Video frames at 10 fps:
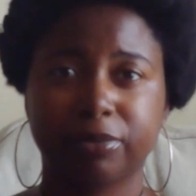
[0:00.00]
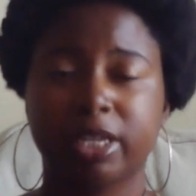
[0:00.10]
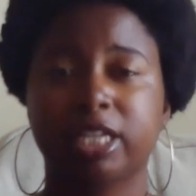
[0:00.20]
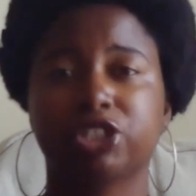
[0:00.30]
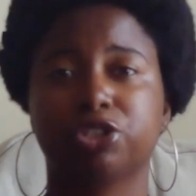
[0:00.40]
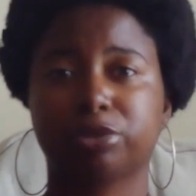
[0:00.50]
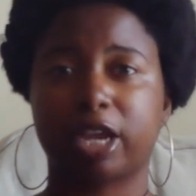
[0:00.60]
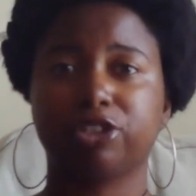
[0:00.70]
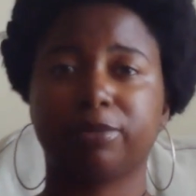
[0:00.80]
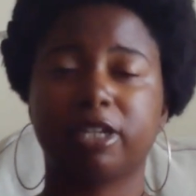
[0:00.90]
Subscribe
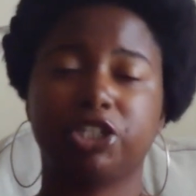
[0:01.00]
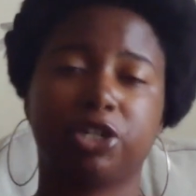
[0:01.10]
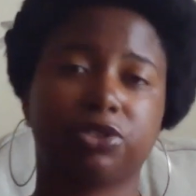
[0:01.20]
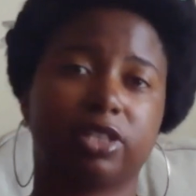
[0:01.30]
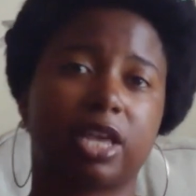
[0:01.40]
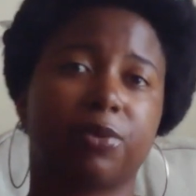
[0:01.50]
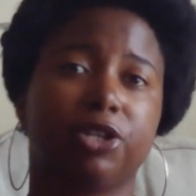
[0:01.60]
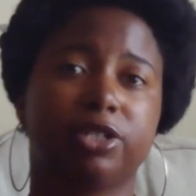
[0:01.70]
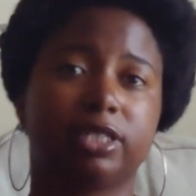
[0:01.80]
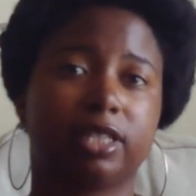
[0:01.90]
to my channel so that way you
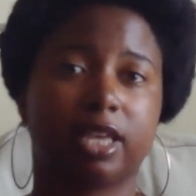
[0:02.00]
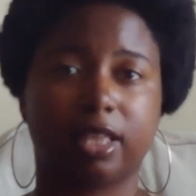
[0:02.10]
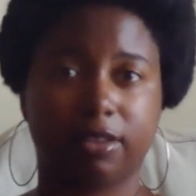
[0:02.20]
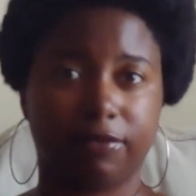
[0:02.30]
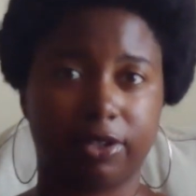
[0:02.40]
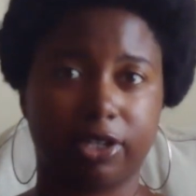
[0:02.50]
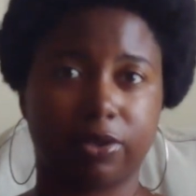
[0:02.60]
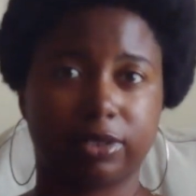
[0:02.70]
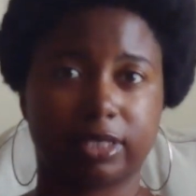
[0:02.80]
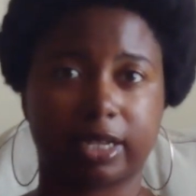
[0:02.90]
can see the other
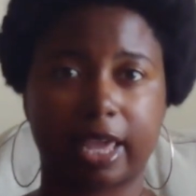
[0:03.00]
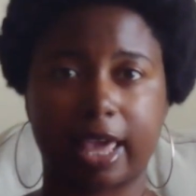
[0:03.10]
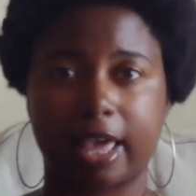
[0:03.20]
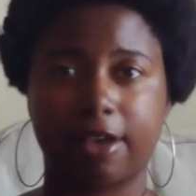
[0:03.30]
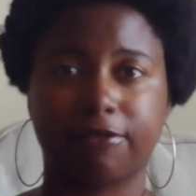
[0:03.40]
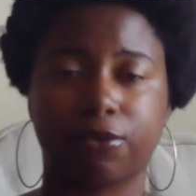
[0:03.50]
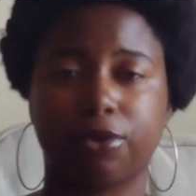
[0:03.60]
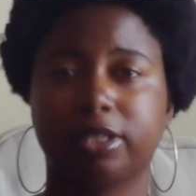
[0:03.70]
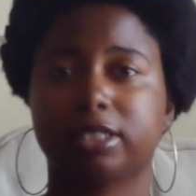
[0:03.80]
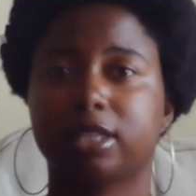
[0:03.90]
videos that I have on
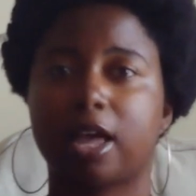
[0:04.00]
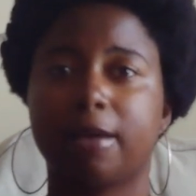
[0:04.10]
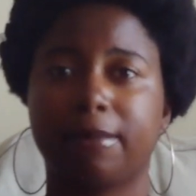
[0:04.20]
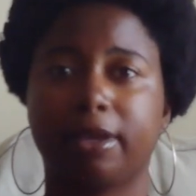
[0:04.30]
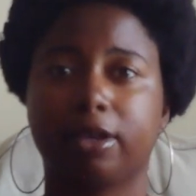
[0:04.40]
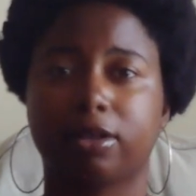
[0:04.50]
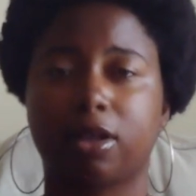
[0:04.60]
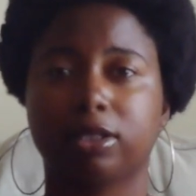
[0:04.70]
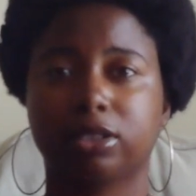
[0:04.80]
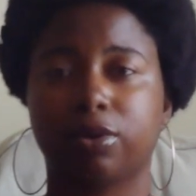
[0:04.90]
this topic and
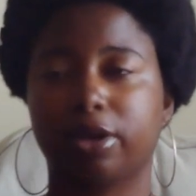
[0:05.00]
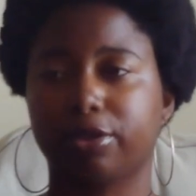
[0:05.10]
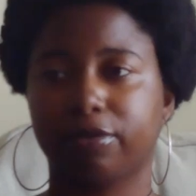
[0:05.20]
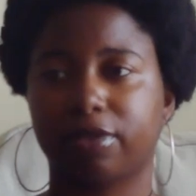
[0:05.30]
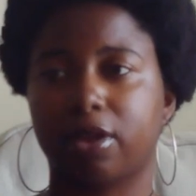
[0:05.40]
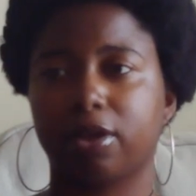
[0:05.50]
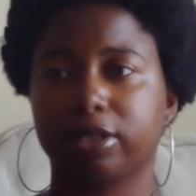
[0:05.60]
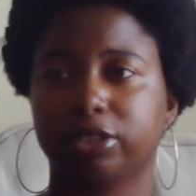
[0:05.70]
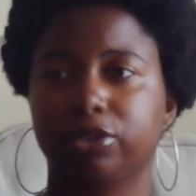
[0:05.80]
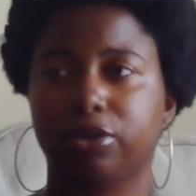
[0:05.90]
also other
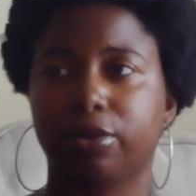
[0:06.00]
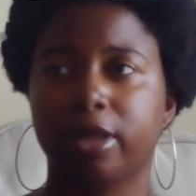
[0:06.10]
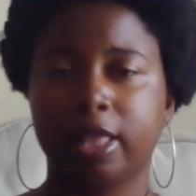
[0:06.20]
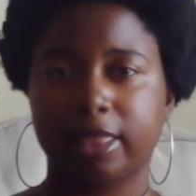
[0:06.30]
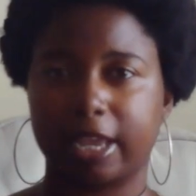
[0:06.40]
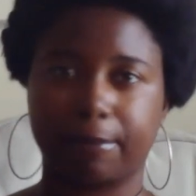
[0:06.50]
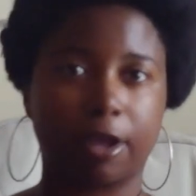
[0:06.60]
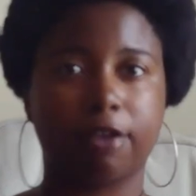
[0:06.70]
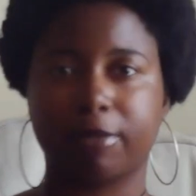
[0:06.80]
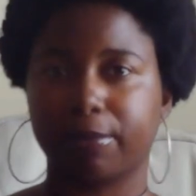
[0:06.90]
vlogs, you know, like
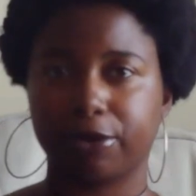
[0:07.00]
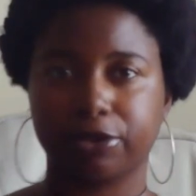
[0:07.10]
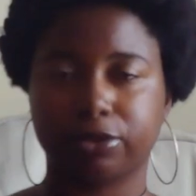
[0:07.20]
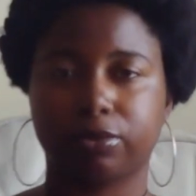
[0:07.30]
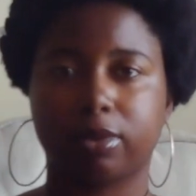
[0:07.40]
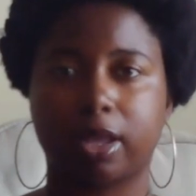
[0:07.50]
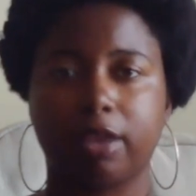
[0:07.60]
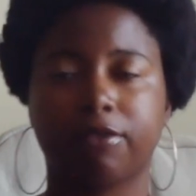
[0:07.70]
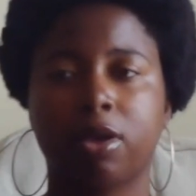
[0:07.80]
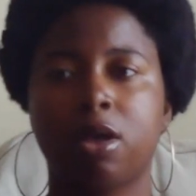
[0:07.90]
of my personal life.
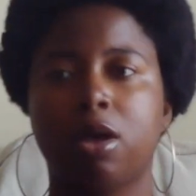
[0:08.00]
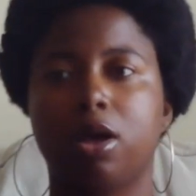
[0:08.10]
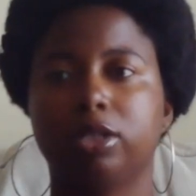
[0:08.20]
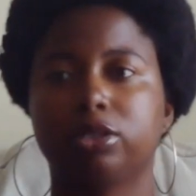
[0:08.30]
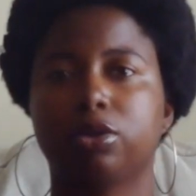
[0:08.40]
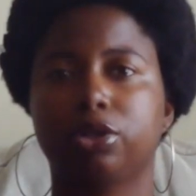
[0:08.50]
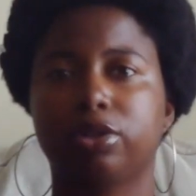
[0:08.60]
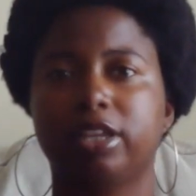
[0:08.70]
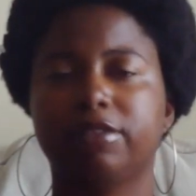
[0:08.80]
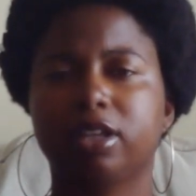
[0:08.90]
Also, you know,
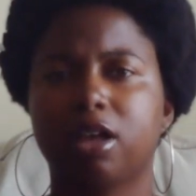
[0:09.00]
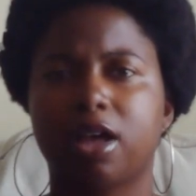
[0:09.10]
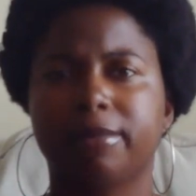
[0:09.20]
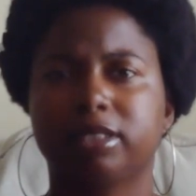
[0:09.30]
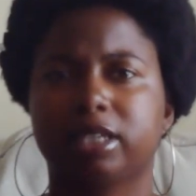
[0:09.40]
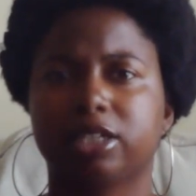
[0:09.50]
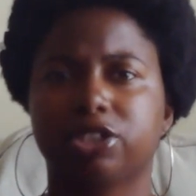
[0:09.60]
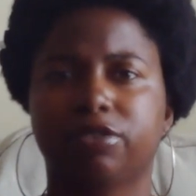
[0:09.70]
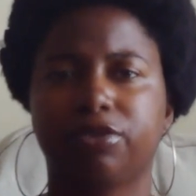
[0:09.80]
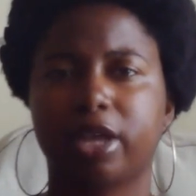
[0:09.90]
leave in the comment section
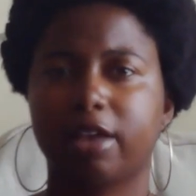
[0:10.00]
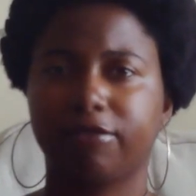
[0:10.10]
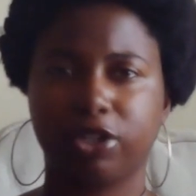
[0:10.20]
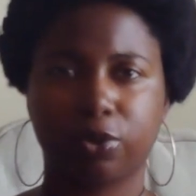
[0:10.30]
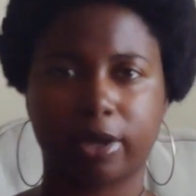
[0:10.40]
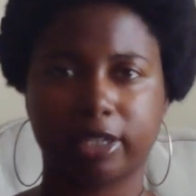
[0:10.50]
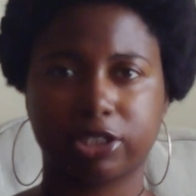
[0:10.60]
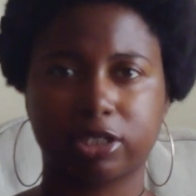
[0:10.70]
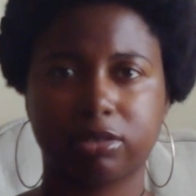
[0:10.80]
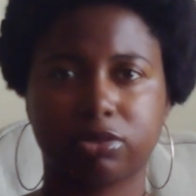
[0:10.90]
if you have any
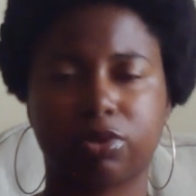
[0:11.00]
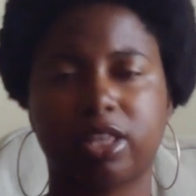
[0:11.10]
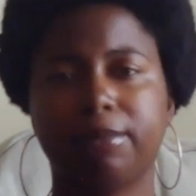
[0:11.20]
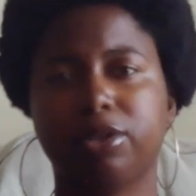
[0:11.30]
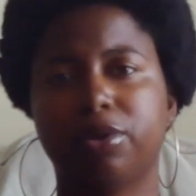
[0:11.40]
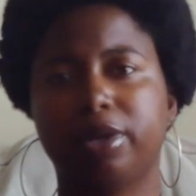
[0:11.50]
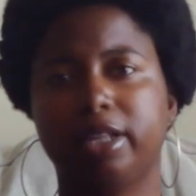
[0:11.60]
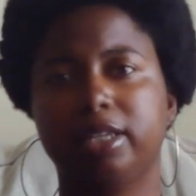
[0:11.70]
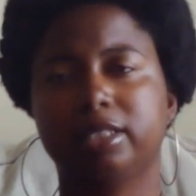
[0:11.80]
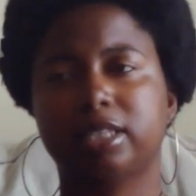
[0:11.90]
questions or let me know
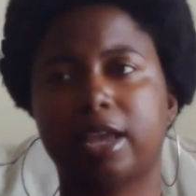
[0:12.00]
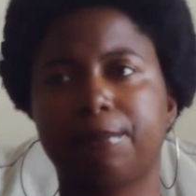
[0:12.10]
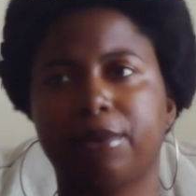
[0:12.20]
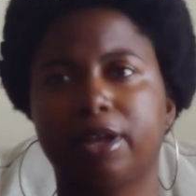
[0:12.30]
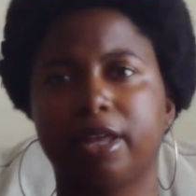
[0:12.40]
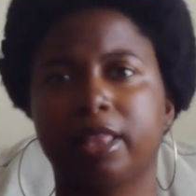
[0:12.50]
any type of